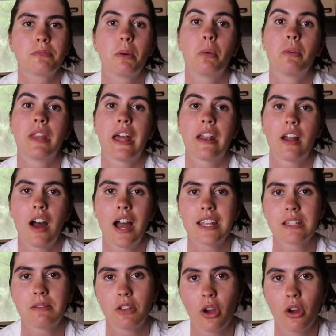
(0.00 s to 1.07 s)
But when that
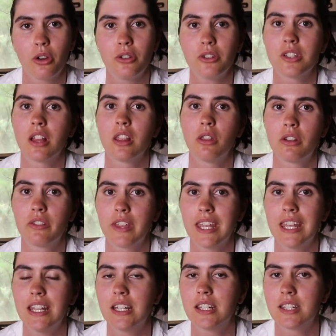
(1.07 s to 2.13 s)
ice goes, a lot of the
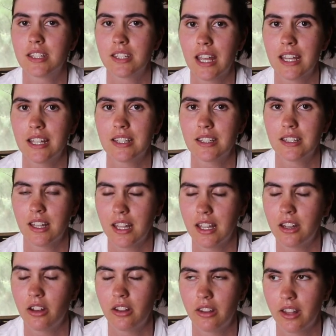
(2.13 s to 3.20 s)
heat stays in,